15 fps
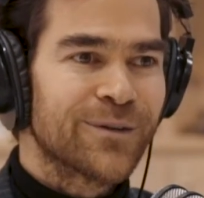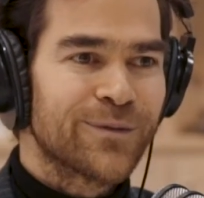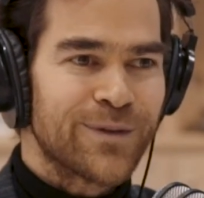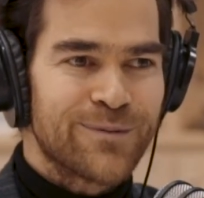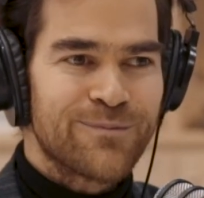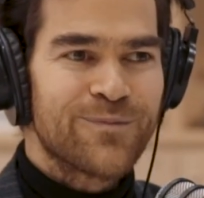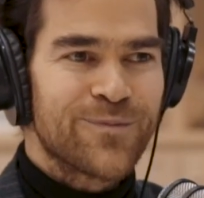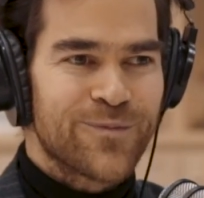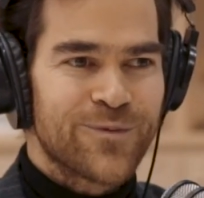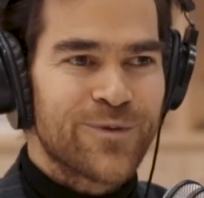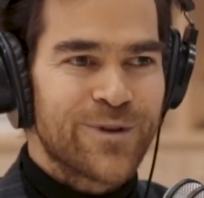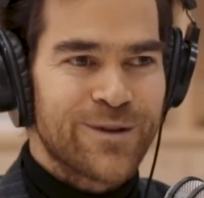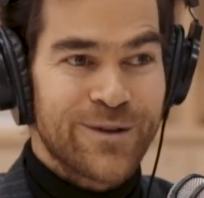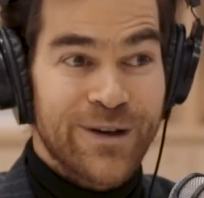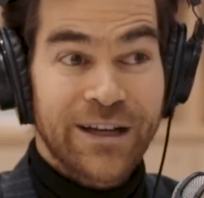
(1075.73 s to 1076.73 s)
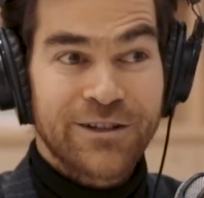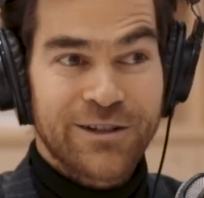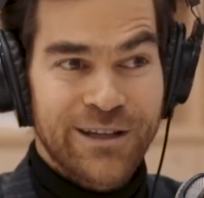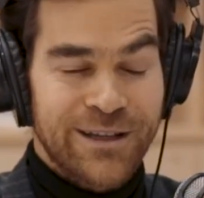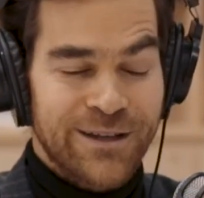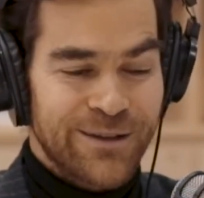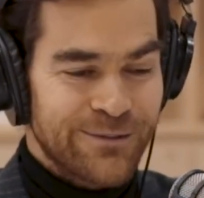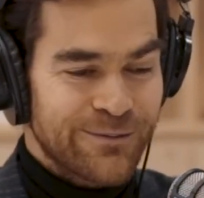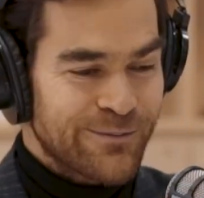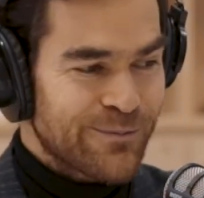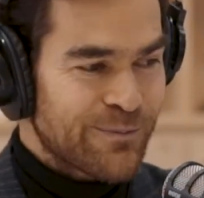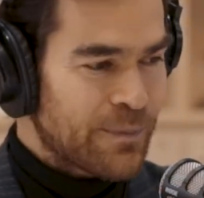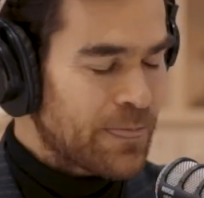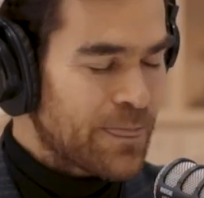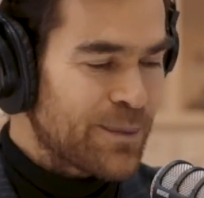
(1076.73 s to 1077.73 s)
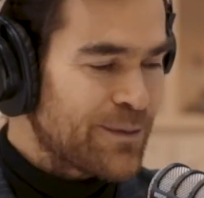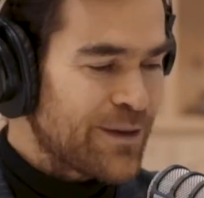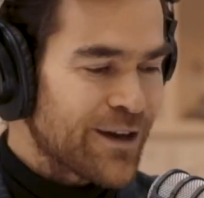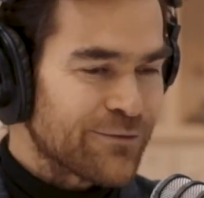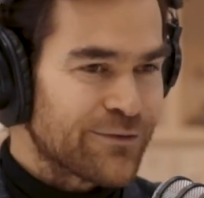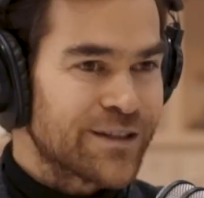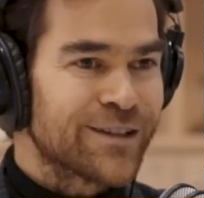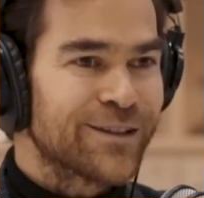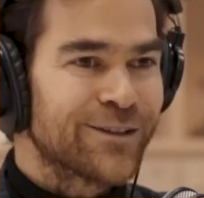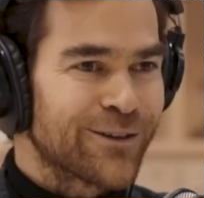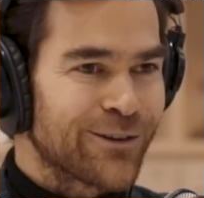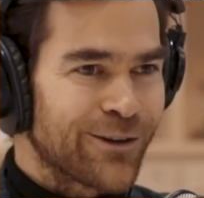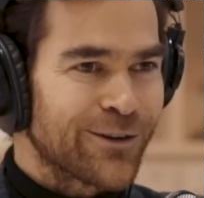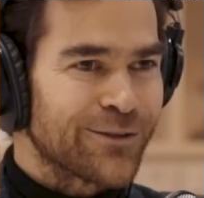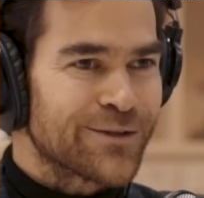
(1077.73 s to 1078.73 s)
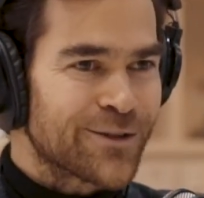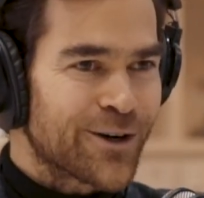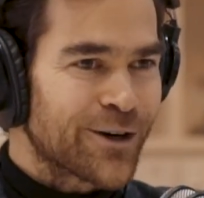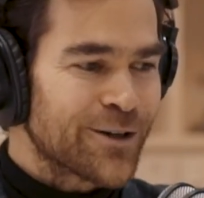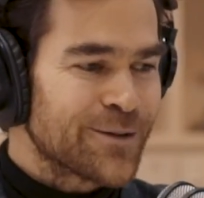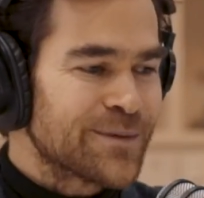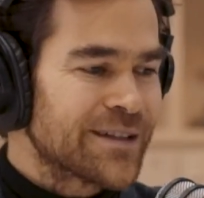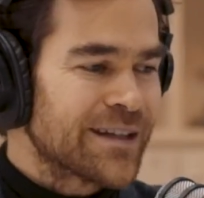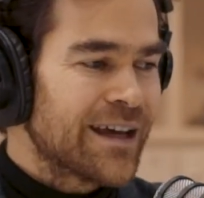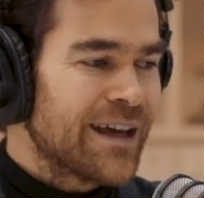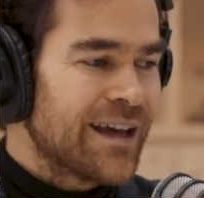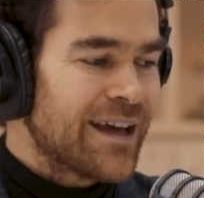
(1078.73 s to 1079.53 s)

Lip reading: We actually visited a lot of startups.